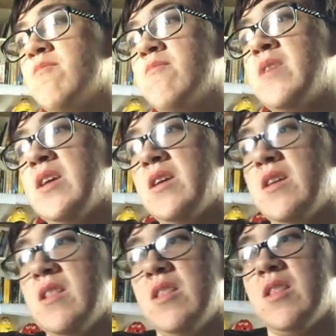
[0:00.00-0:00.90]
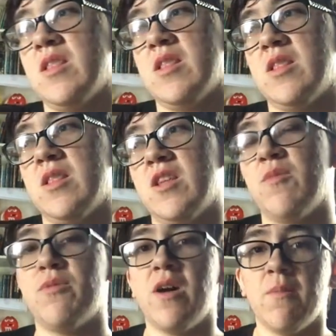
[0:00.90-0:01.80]
make
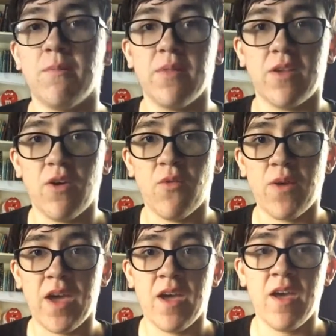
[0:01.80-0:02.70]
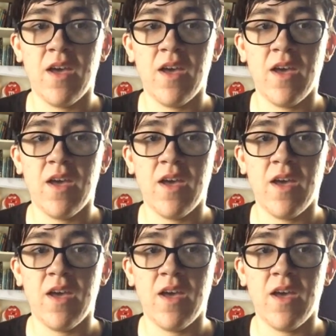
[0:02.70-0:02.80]
their problems go away.